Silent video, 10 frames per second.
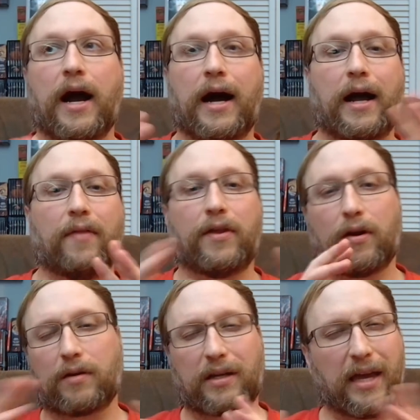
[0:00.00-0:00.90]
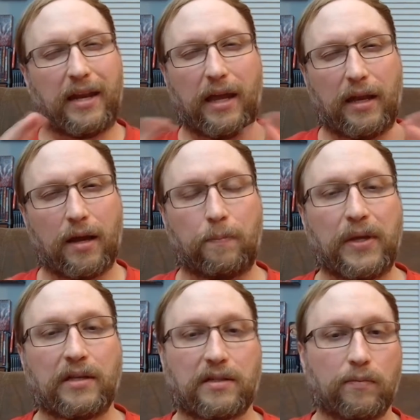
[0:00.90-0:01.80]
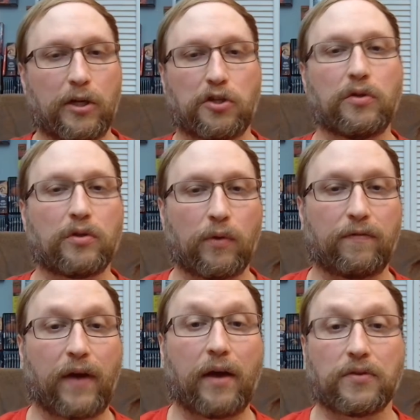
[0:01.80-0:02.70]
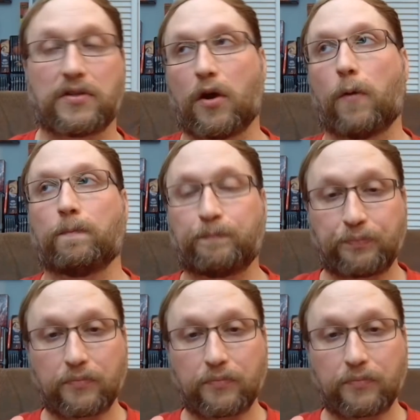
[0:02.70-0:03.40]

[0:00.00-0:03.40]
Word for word: uh, there can end up being some issues we found. So